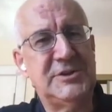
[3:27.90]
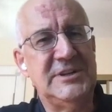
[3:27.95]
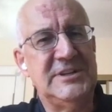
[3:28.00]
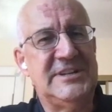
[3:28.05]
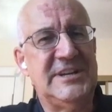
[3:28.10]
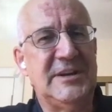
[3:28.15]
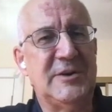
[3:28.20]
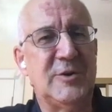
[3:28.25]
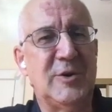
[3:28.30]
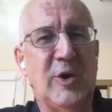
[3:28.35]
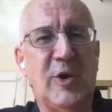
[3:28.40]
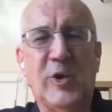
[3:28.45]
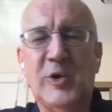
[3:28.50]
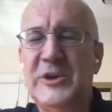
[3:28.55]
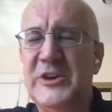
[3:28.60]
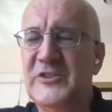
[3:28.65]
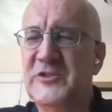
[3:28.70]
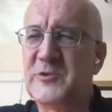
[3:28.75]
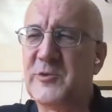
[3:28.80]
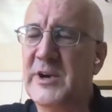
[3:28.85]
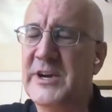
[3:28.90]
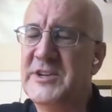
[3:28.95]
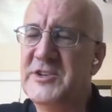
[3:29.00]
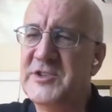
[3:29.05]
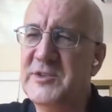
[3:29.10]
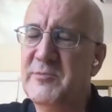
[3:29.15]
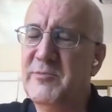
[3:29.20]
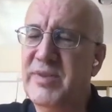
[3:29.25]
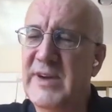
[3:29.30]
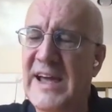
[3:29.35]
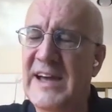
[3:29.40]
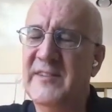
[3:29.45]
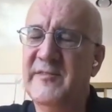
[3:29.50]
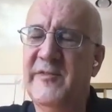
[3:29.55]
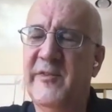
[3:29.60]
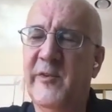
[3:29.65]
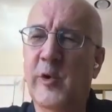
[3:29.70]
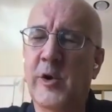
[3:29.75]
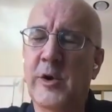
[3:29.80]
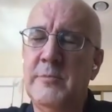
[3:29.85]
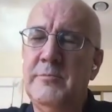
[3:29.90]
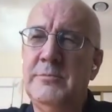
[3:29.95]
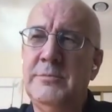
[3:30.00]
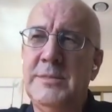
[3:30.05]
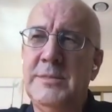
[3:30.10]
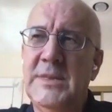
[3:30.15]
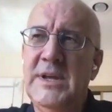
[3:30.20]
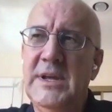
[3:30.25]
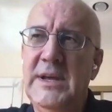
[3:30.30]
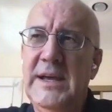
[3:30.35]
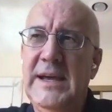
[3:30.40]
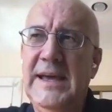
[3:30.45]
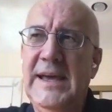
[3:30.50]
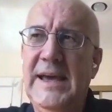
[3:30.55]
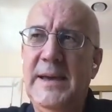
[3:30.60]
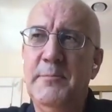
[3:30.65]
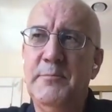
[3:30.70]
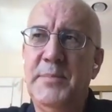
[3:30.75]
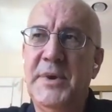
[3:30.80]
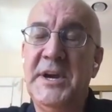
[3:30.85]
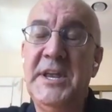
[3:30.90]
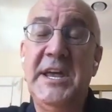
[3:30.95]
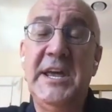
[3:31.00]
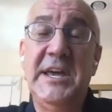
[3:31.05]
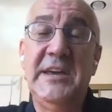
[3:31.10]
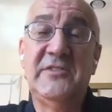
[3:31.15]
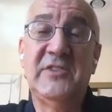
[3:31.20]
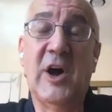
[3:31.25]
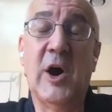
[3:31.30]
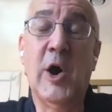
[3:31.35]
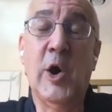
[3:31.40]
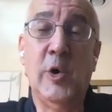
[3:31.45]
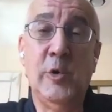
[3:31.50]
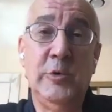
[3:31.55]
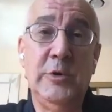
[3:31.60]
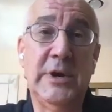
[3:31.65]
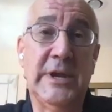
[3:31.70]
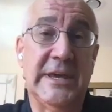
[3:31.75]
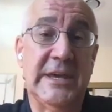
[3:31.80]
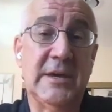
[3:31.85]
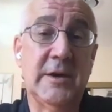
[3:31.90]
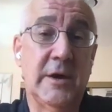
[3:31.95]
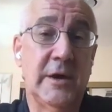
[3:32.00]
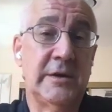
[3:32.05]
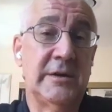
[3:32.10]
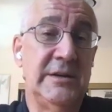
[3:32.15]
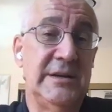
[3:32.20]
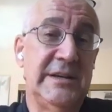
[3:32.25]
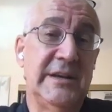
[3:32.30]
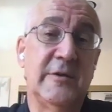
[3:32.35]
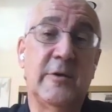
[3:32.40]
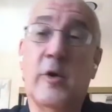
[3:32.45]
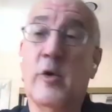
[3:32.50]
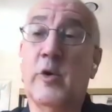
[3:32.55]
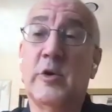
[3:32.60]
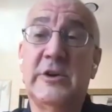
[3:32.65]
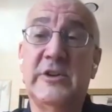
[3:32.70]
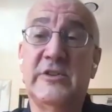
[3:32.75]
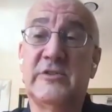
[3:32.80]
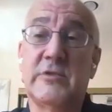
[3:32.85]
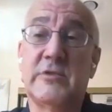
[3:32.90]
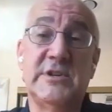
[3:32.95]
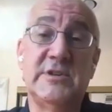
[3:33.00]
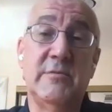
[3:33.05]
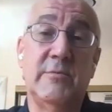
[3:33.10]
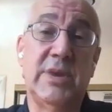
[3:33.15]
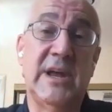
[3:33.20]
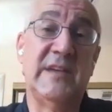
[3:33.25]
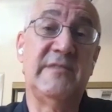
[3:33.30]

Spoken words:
container orchestration platform, but it is only a container orchestration